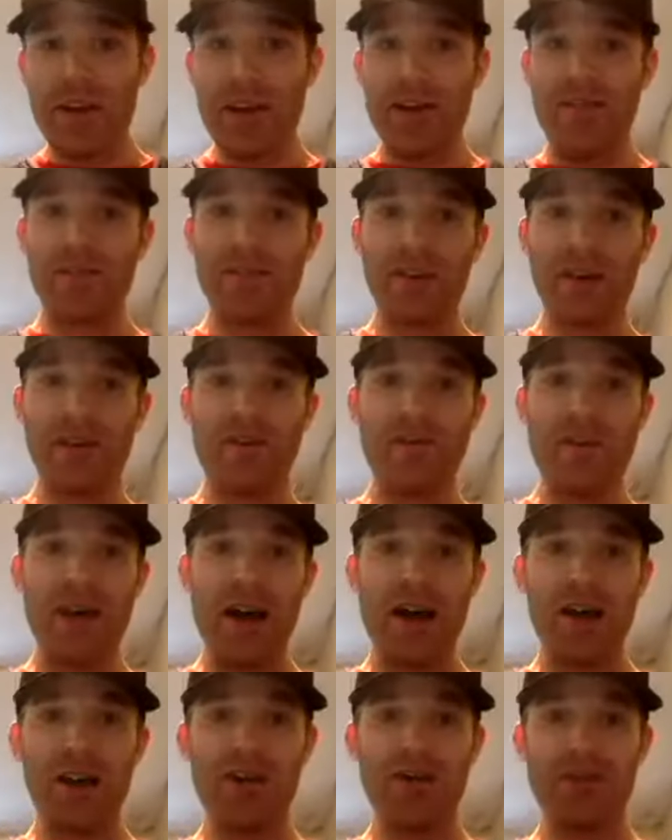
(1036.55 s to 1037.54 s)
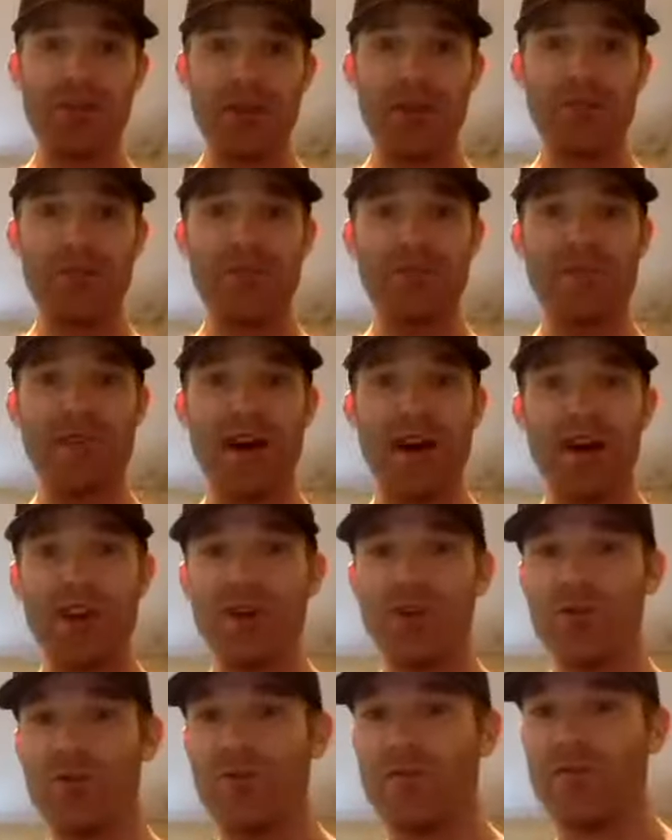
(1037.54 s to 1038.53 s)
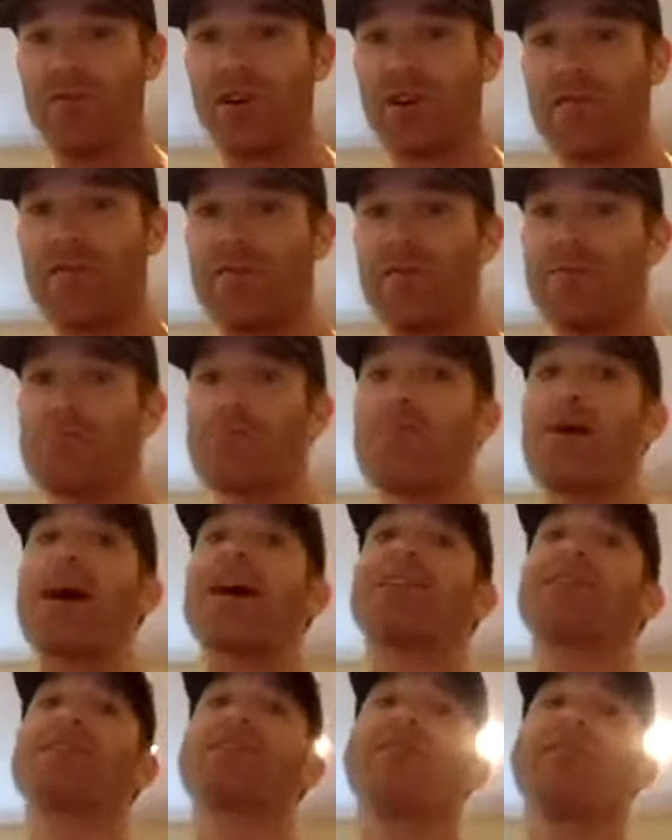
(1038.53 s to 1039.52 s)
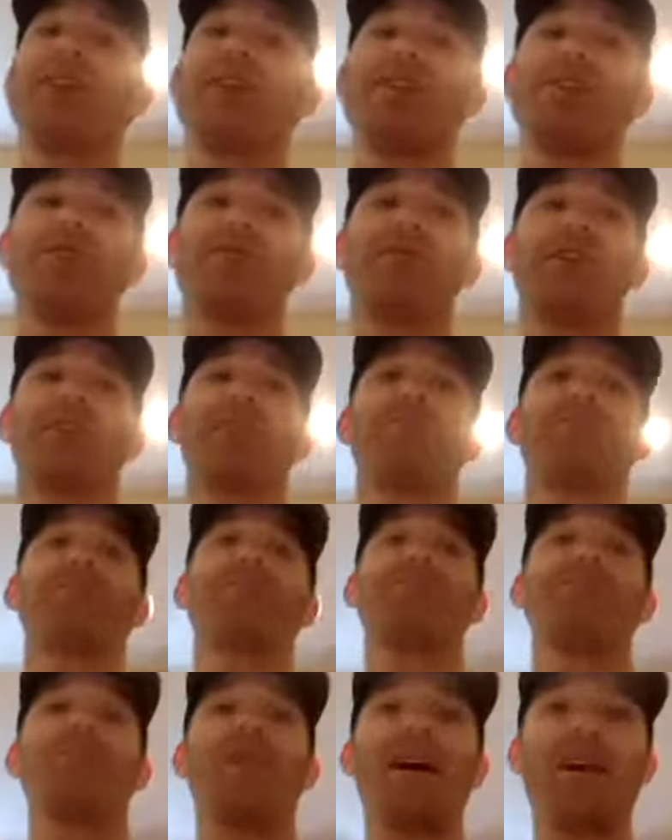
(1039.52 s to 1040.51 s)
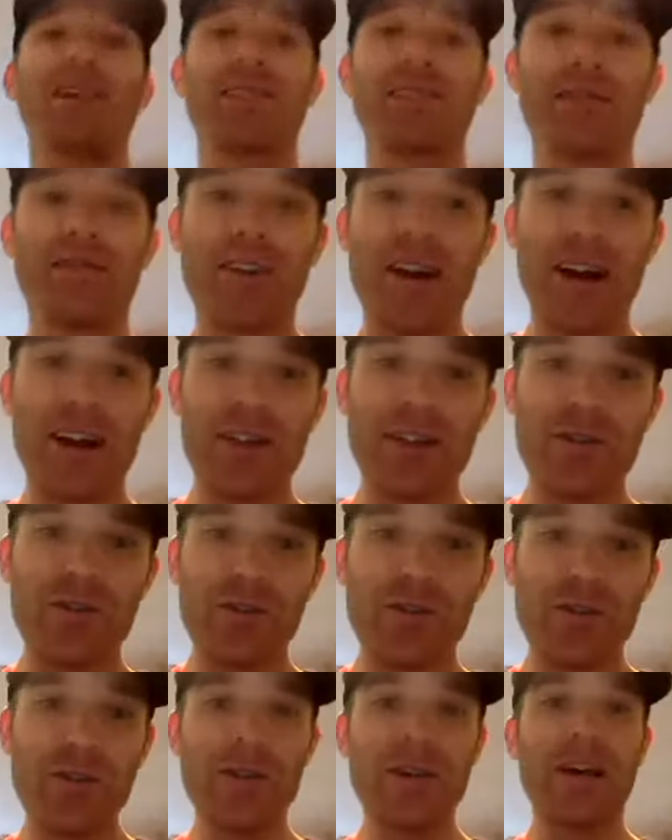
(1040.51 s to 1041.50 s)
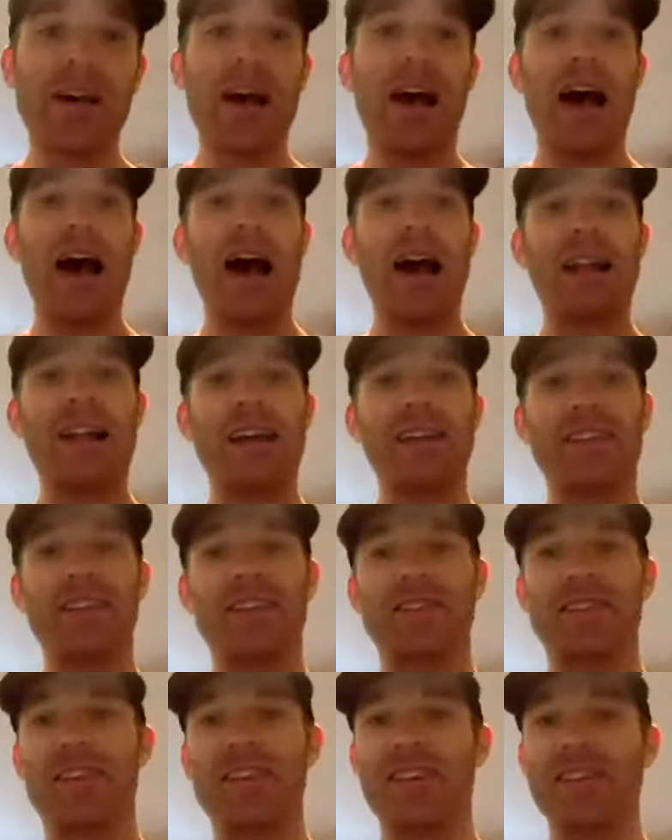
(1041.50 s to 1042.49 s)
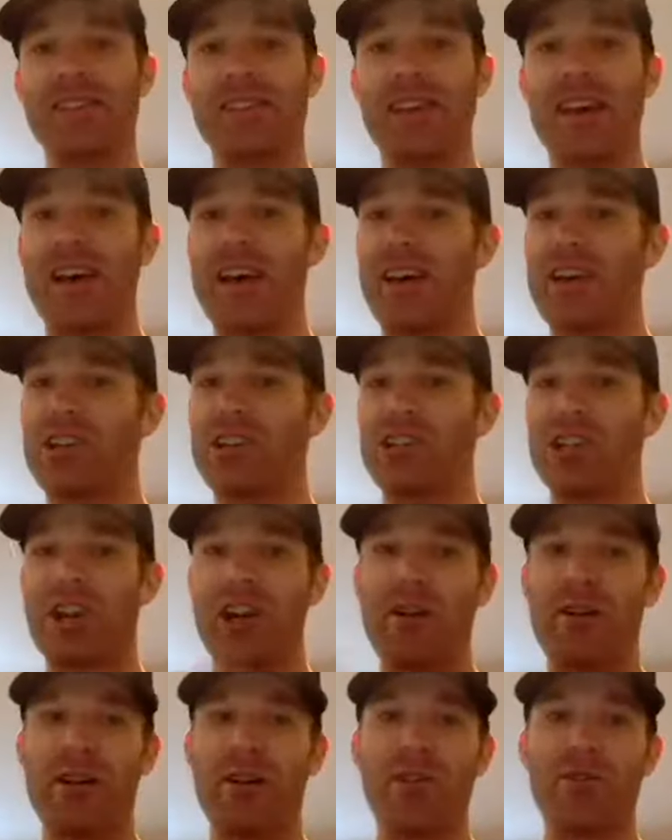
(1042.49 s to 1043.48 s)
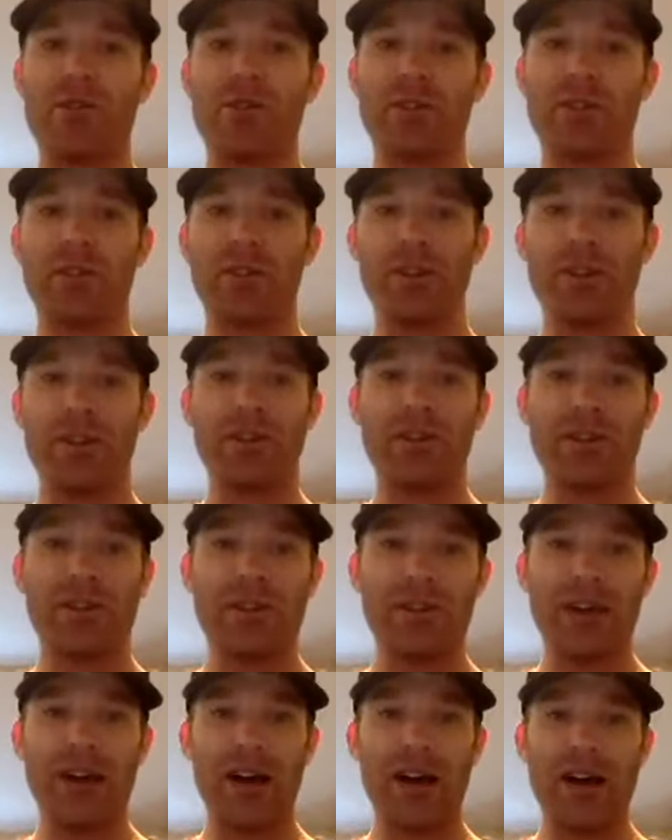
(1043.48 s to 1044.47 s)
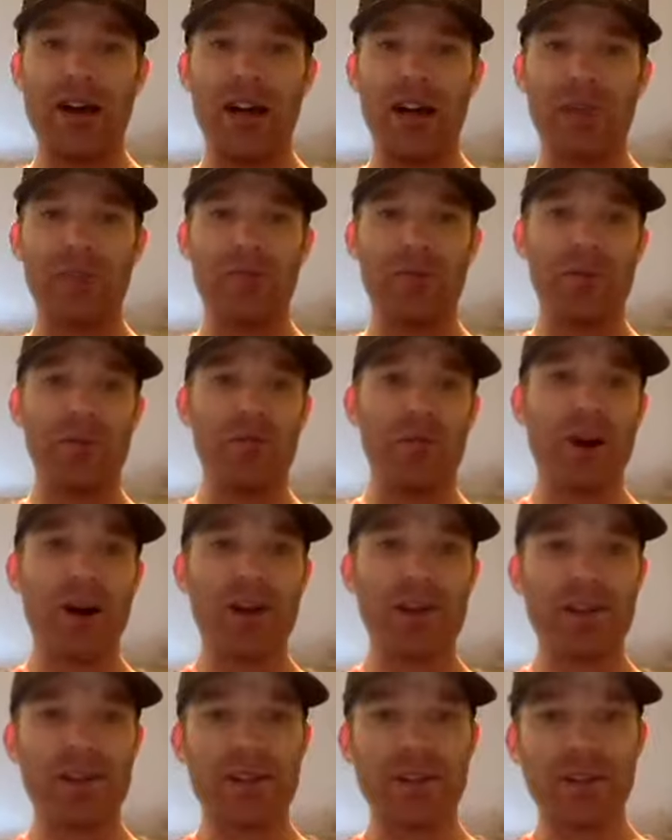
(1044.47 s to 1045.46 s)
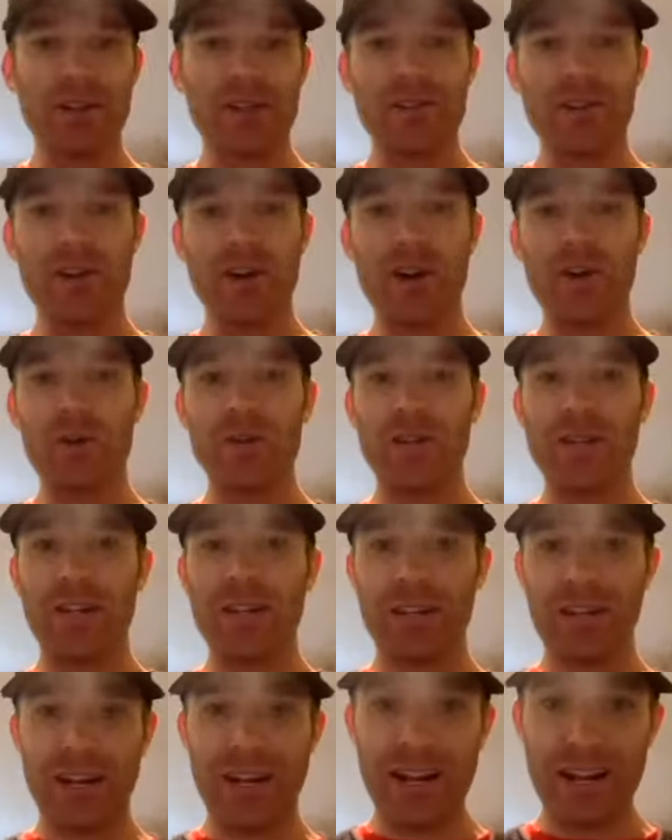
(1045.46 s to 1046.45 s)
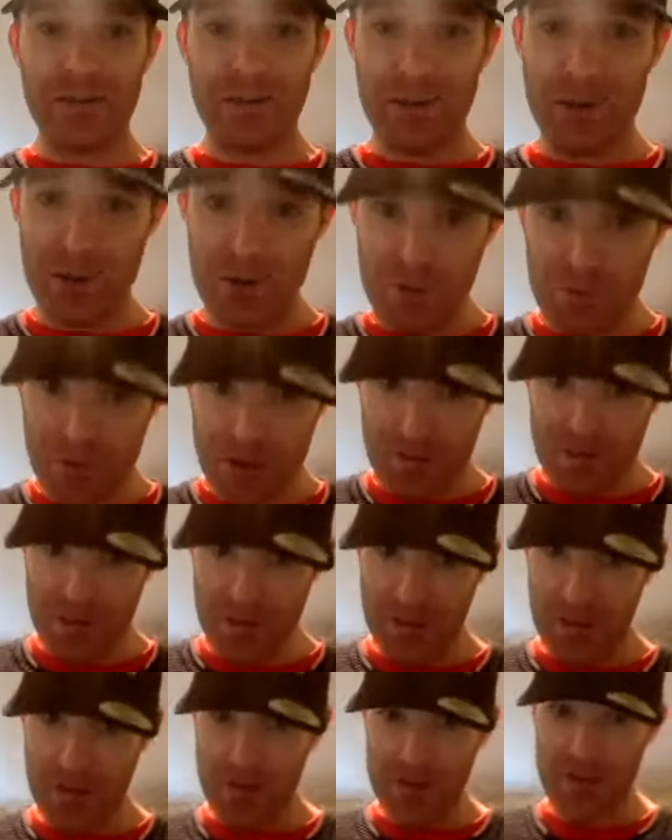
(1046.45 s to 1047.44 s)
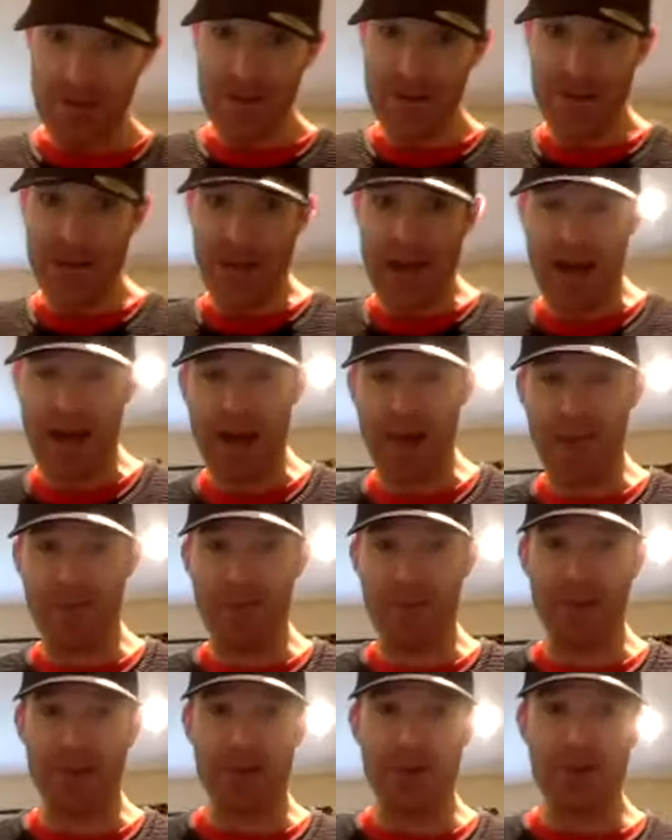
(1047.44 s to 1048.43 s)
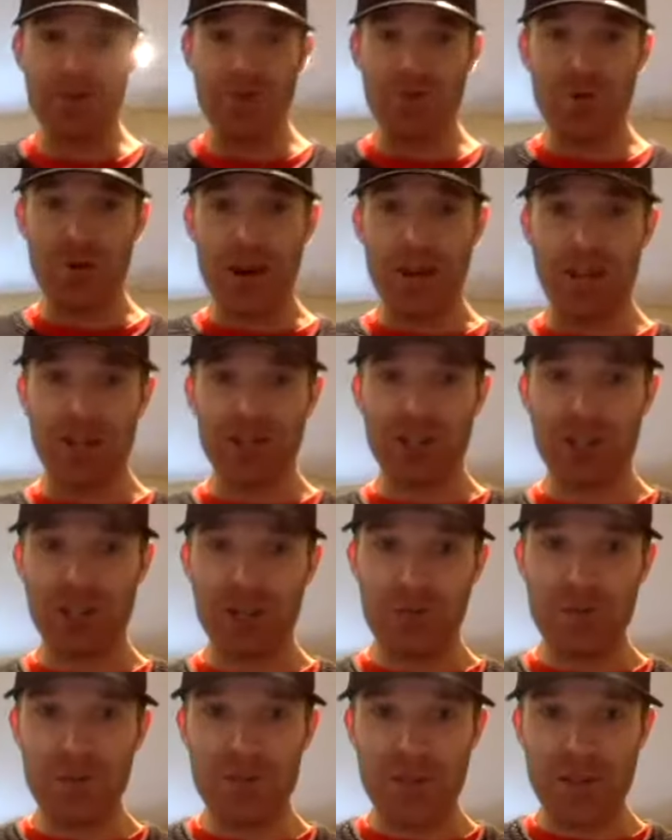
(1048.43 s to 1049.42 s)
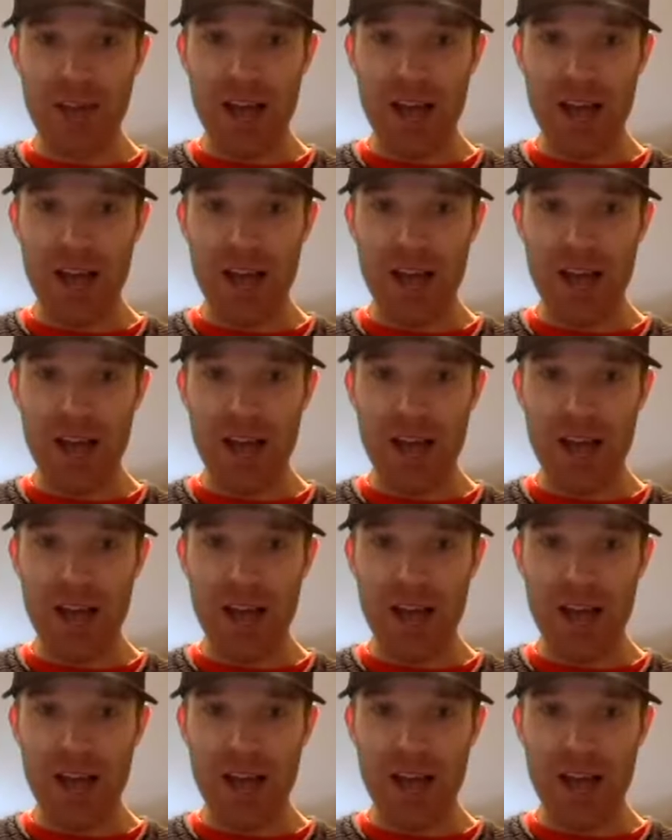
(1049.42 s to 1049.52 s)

If you got value, type in value. If you got massive value, type in massive value. And as I say, share it out to anyone you want, because I always like to connect with new people and build new relationships.